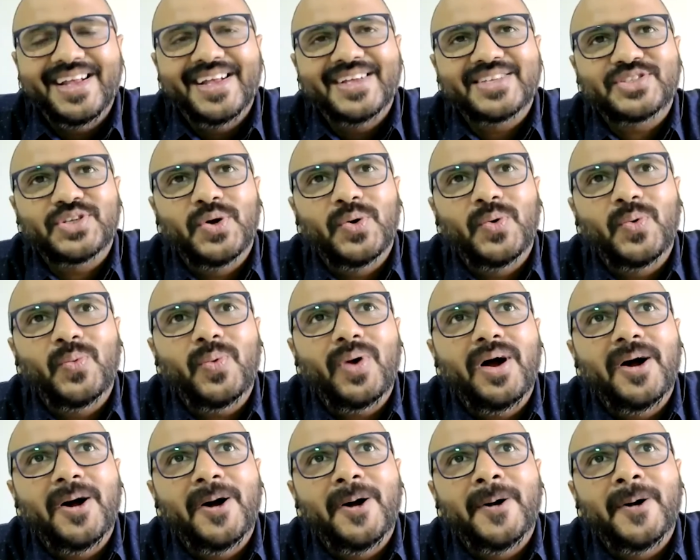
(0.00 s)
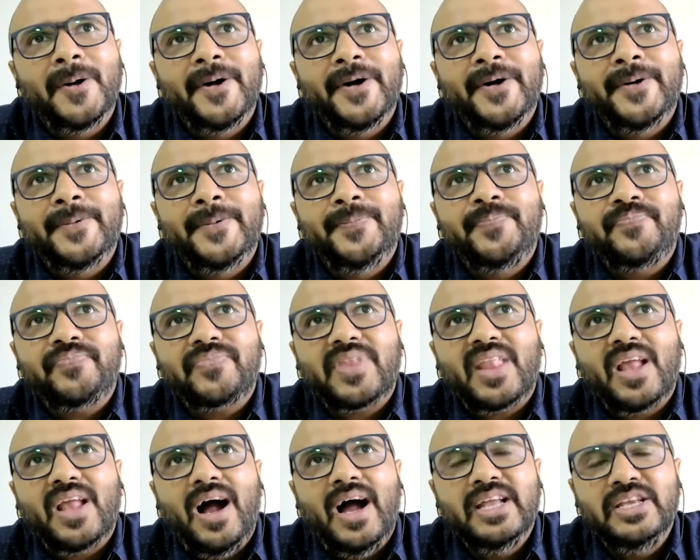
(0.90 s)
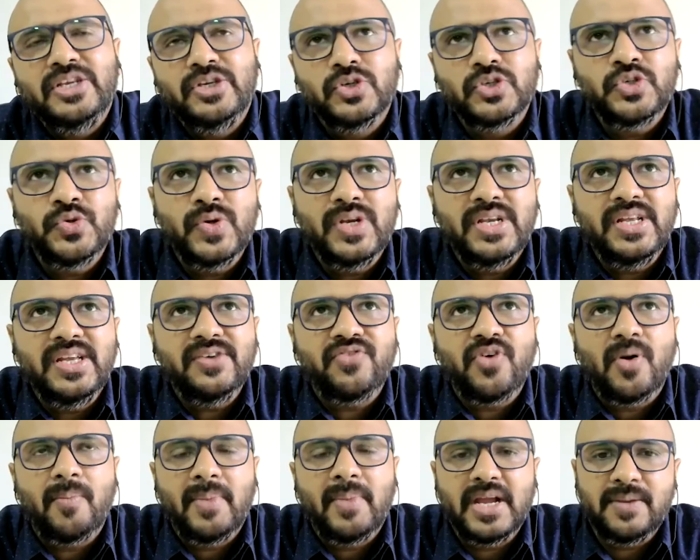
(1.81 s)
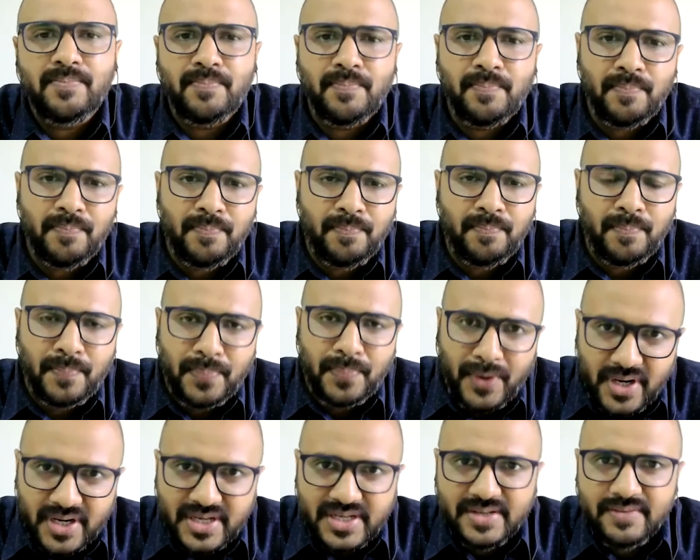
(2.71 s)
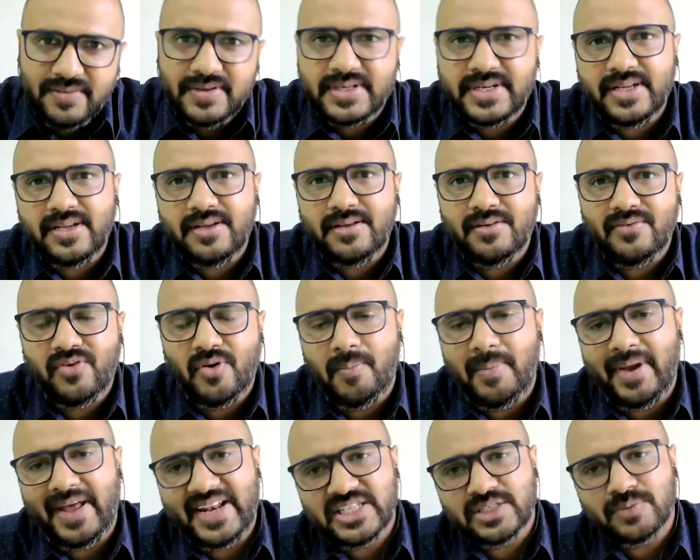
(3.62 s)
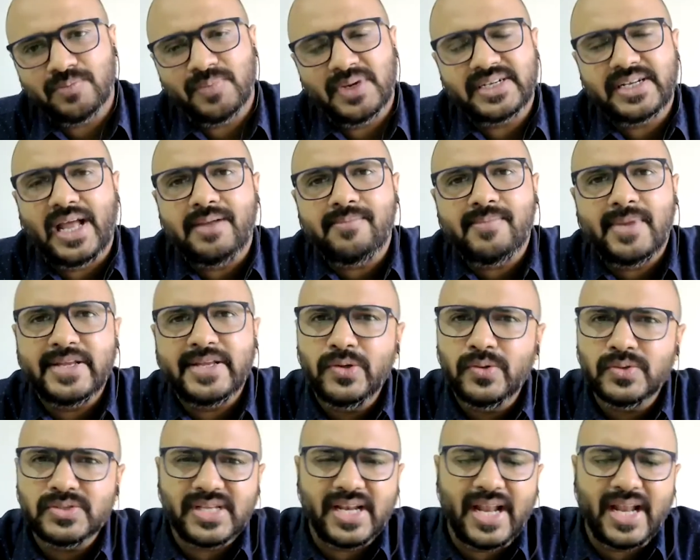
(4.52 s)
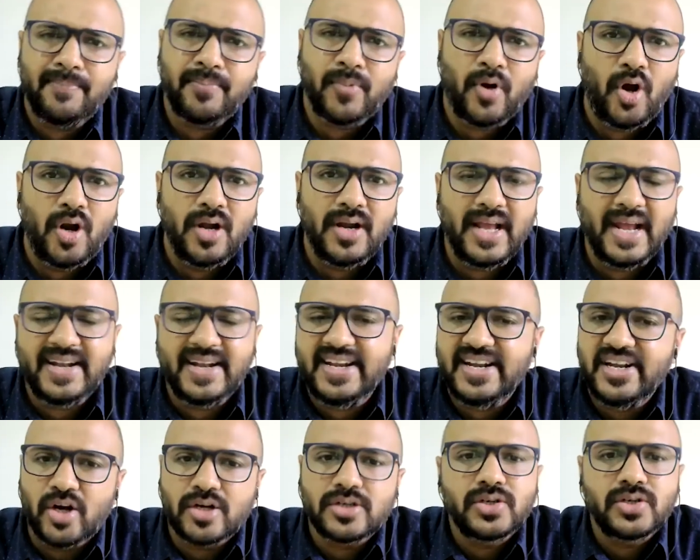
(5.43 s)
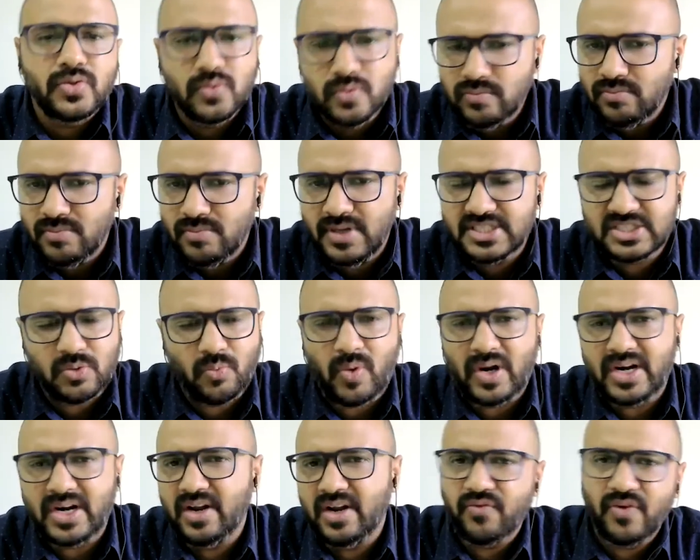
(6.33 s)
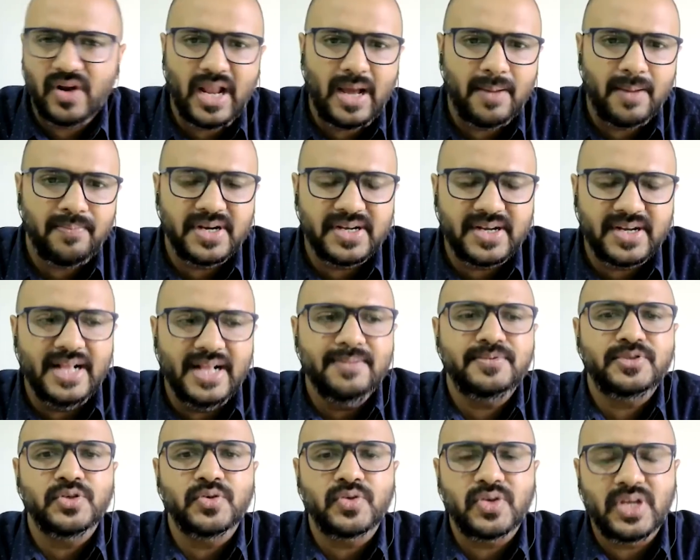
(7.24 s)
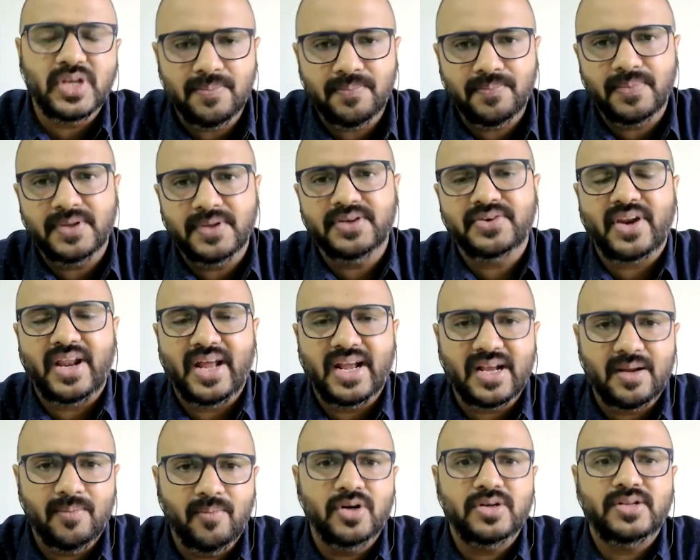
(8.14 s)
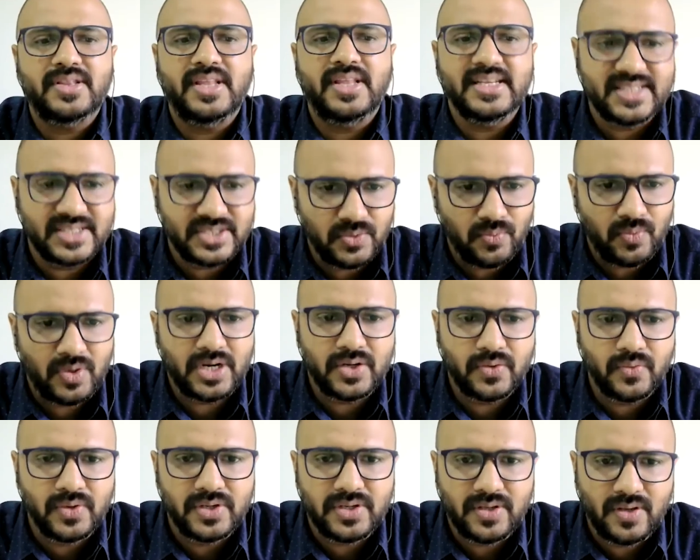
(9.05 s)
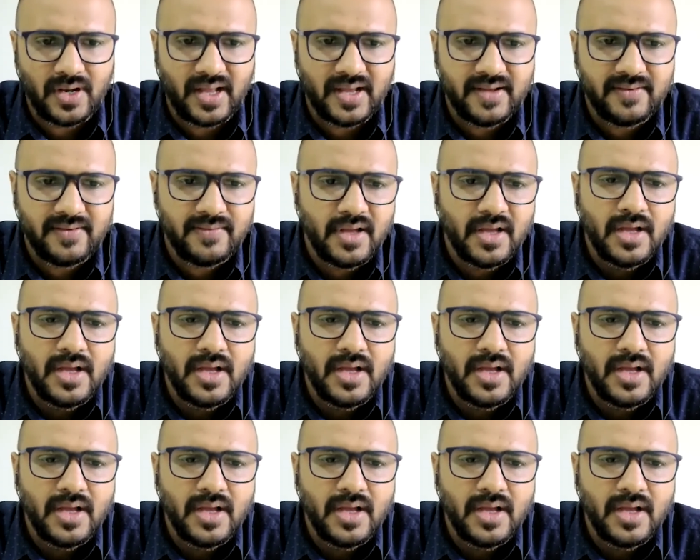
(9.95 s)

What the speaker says: So I usually, for my productivity, for managing my time, I use an app called any.do. It's a wonderful app. It helps you keep in track about things that you want to do in your life.